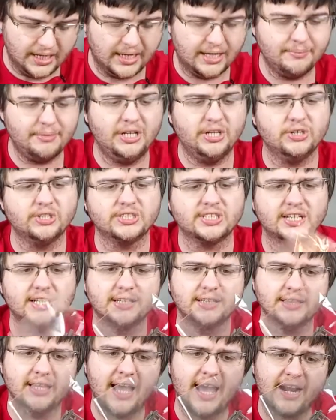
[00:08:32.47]
Here is a
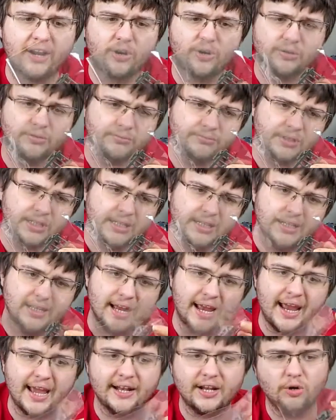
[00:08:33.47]
ladder,
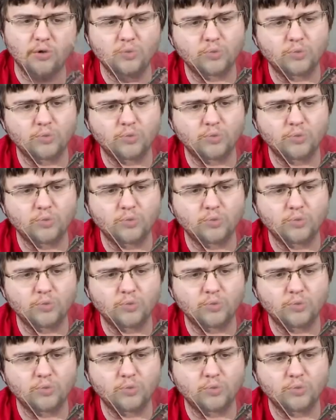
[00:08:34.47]
and